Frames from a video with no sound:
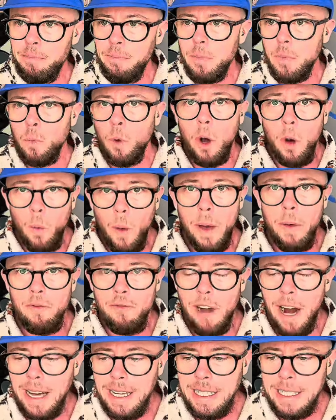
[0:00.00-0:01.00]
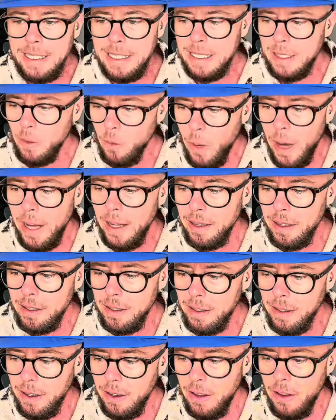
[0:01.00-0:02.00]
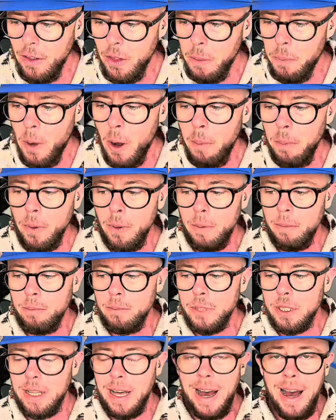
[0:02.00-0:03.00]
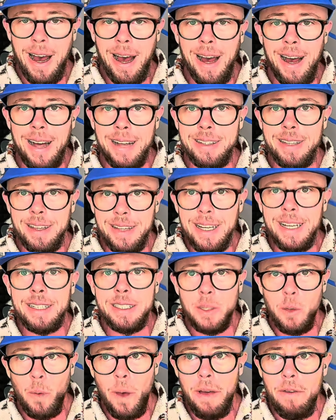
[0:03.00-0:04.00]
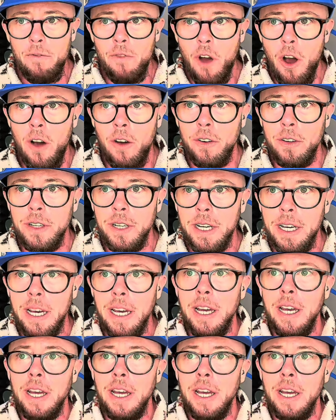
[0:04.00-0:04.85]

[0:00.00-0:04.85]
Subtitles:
What went right? Well, the problems that I had, the things that went wrong,